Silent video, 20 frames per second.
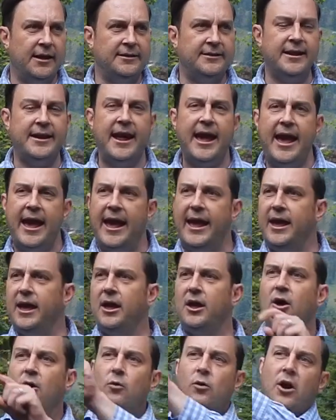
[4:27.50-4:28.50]
Today,
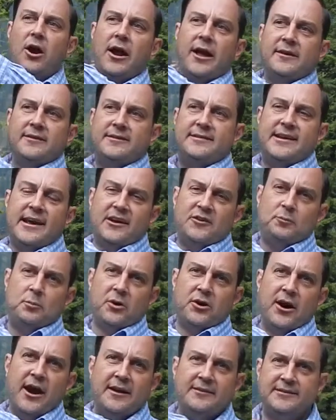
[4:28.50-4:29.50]
we're at 6
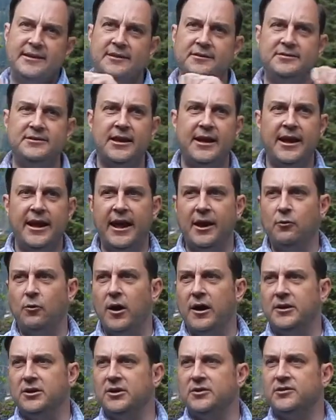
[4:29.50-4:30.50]
progressives and
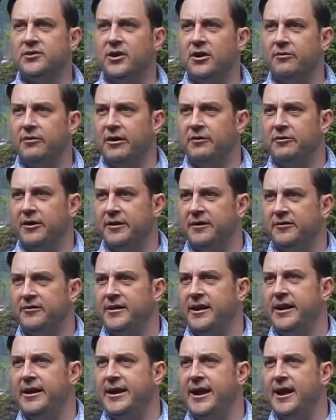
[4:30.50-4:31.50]
1 conservative on the
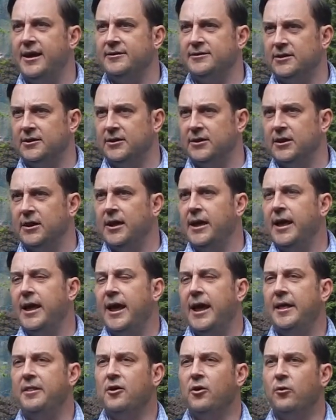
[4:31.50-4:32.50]
city council.
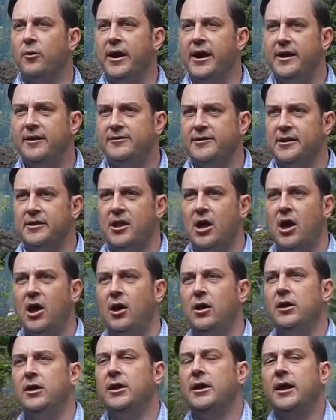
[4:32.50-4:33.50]
And the reason,
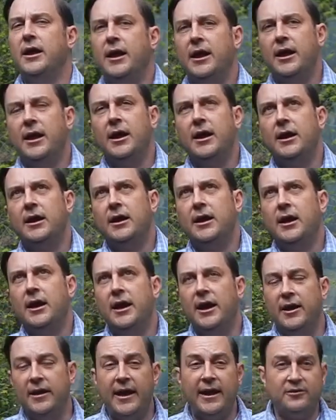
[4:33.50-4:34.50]
though,
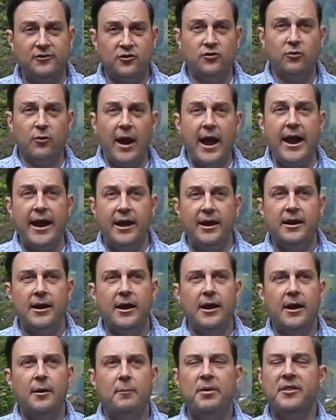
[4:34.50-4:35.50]
that's great,
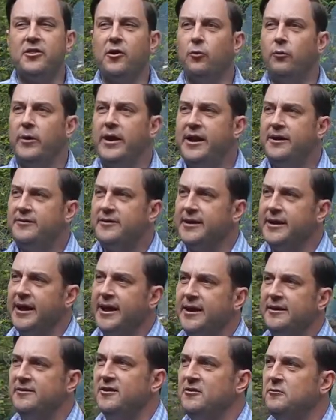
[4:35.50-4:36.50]
but the reason
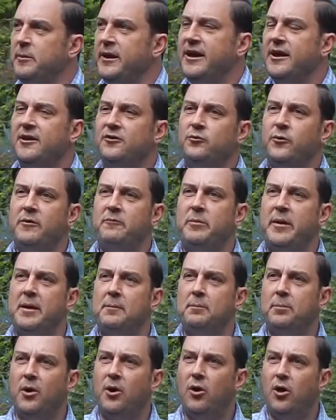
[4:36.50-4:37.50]
is because we've
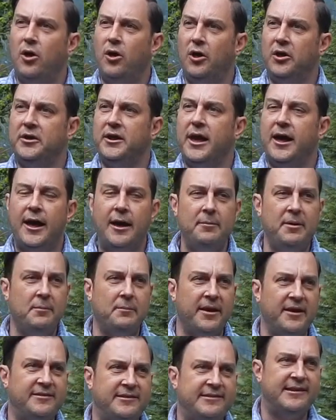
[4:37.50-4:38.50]
been bold. I'm in
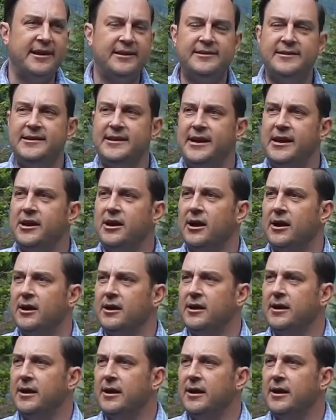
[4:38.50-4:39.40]
my 6th year.